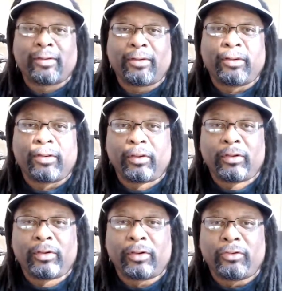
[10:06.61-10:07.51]

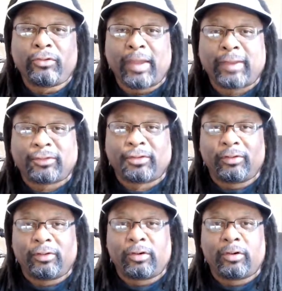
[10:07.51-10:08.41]
You know, you got your
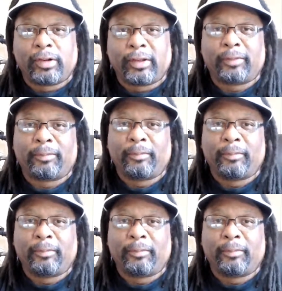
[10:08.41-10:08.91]
little glory,